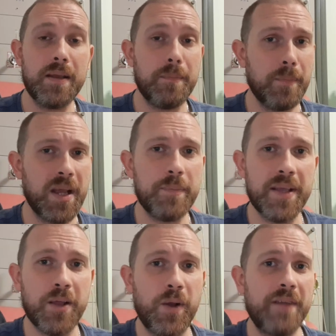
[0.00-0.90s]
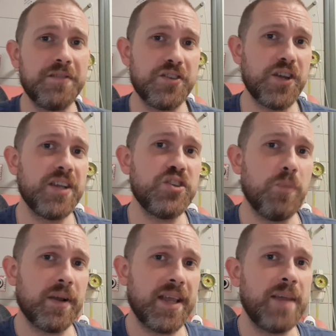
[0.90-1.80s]
Maybe they'll have to change my
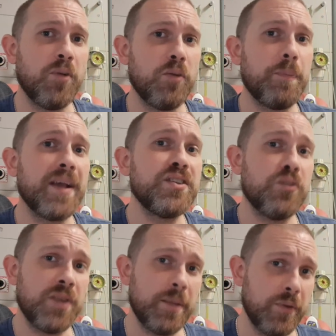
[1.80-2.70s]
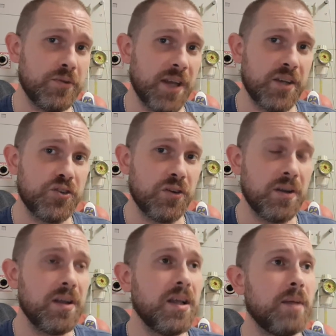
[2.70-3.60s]
chemo based on that mutation.
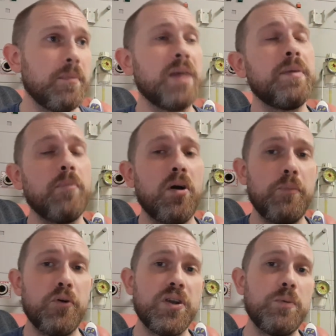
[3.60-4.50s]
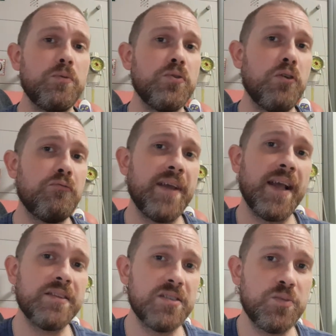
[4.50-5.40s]
Maybe my body will not
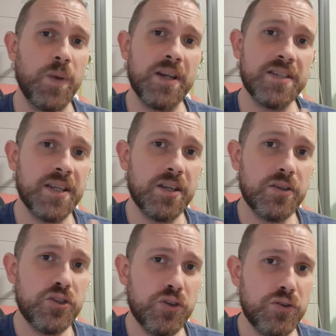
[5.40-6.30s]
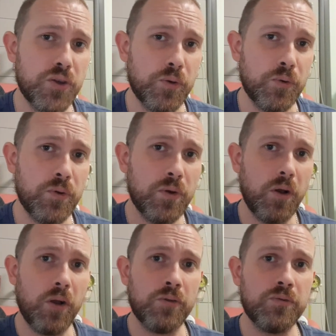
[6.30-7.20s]
react as well as it should do
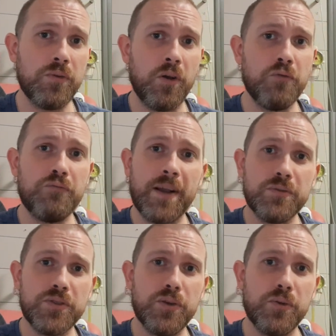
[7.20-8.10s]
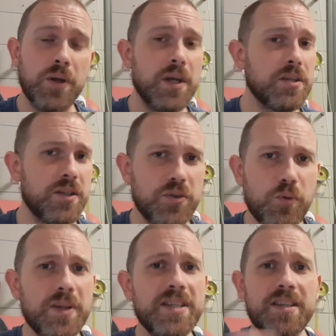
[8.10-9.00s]
on round 2. So there's all
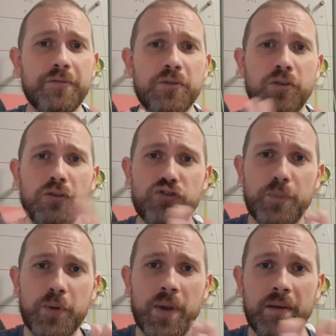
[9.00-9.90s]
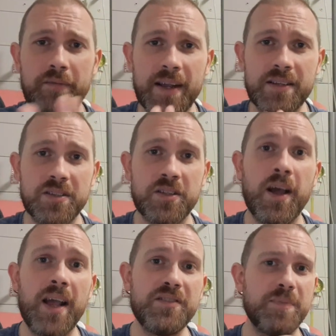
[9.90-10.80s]
these different contributing factors that I
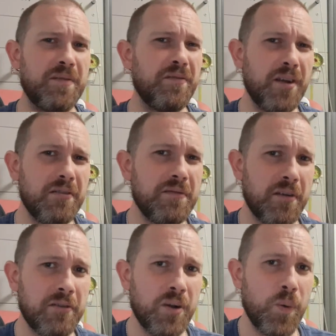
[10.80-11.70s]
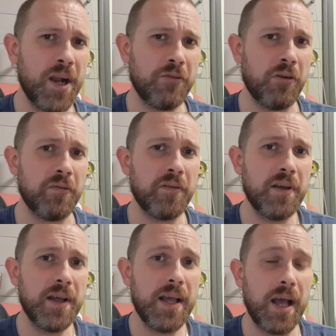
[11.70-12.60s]
have to be very aware of
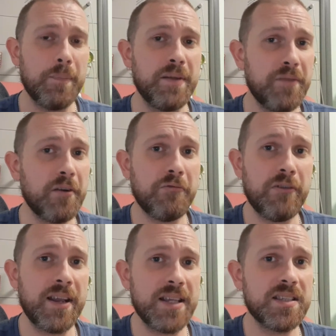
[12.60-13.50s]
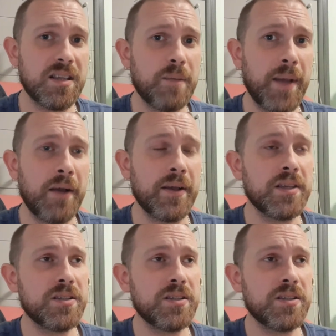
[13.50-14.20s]
and be very realistic about it.